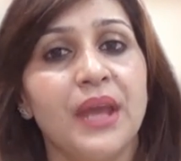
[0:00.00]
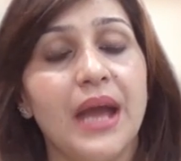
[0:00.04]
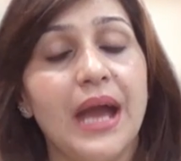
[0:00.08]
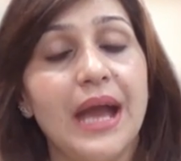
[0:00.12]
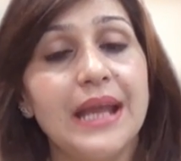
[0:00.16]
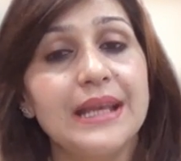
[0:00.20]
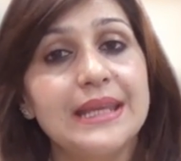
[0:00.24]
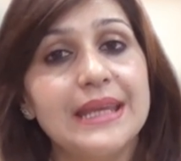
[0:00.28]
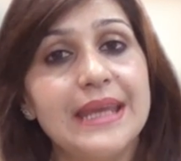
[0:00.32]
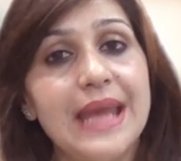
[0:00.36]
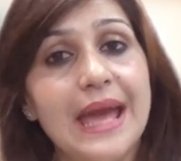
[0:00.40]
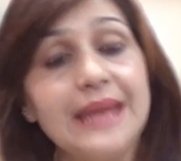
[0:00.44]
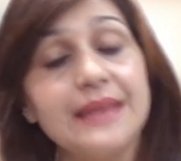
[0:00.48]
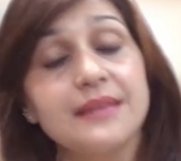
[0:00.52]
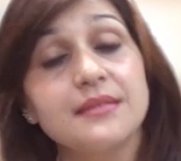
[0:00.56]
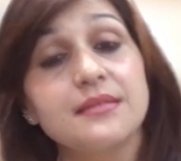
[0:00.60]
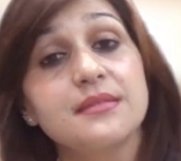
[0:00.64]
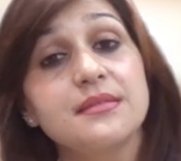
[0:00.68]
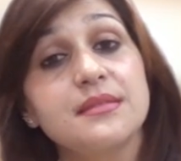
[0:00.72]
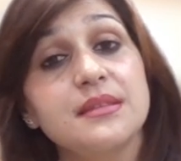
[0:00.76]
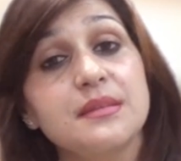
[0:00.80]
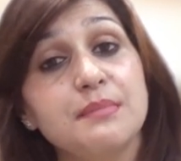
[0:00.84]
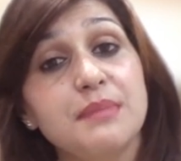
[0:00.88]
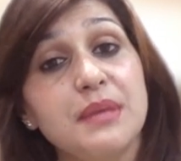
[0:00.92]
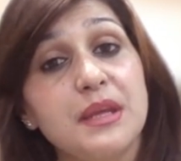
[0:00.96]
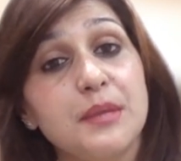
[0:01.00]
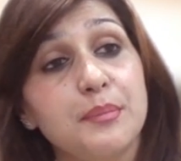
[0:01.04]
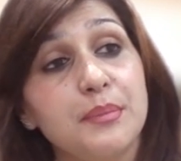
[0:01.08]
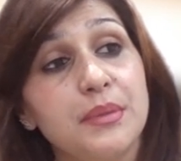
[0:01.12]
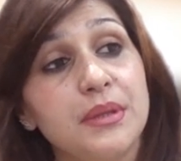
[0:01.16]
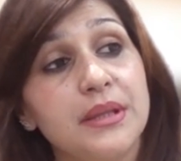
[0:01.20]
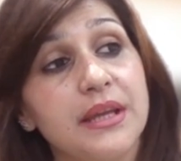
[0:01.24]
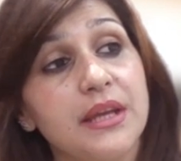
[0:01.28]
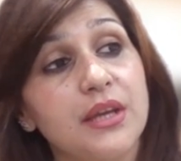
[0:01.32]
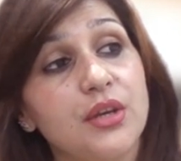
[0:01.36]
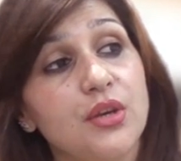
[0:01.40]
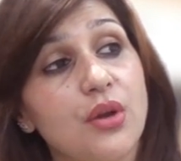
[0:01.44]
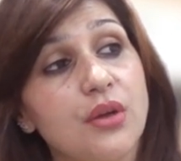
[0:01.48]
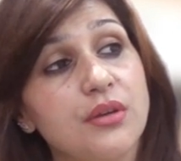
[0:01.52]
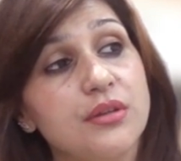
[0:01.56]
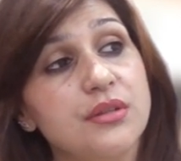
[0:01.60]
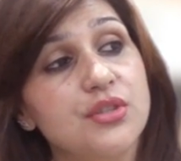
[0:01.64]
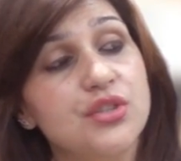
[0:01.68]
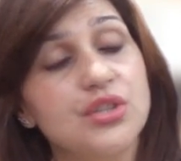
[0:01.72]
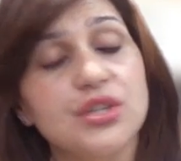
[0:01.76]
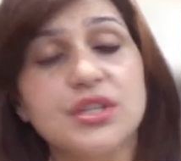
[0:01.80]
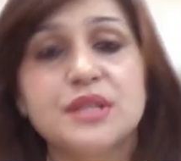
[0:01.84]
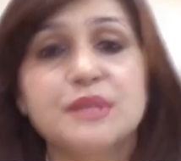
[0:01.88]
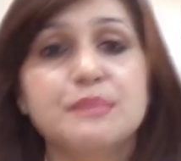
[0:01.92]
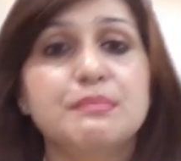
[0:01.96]
and characters and people cannot
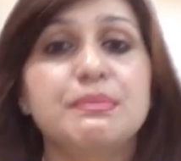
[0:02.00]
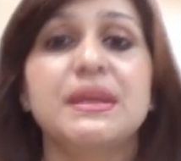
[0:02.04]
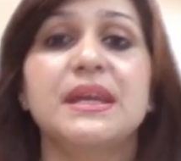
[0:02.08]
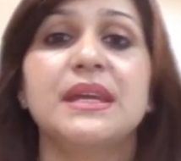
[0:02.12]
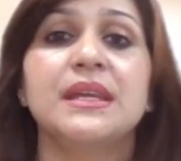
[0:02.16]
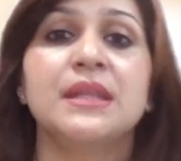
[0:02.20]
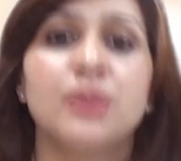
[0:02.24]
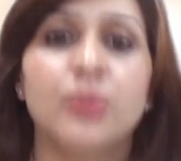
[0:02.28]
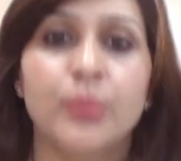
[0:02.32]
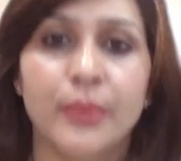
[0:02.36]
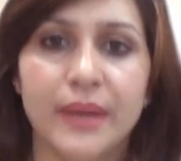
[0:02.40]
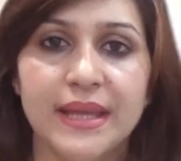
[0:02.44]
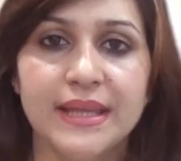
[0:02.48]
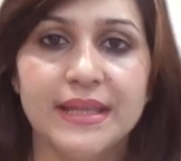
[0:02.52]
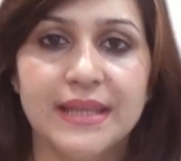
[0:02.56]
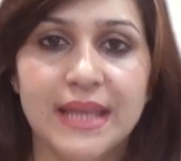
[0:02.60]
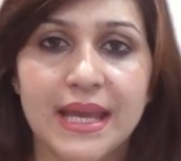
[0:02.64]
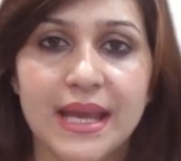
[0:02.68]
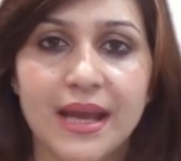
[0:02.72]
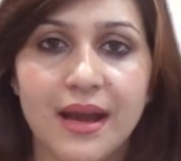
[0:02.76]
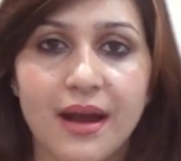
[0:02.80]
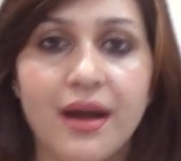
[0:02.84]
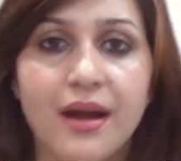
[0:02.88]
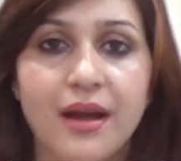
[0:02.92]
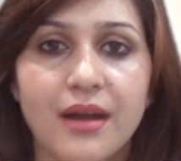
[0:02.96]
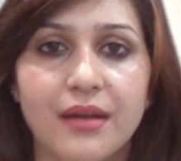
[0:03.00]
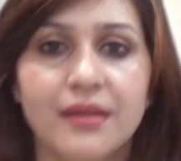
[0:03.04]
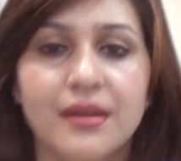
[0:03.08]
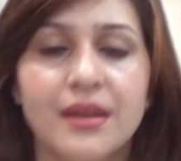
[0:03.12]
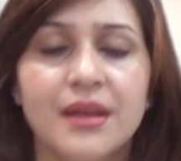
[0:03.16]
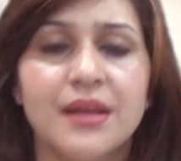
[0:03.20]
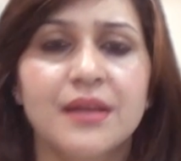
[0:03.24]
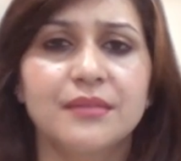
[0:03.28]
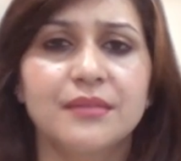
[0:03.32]
just be the way they are.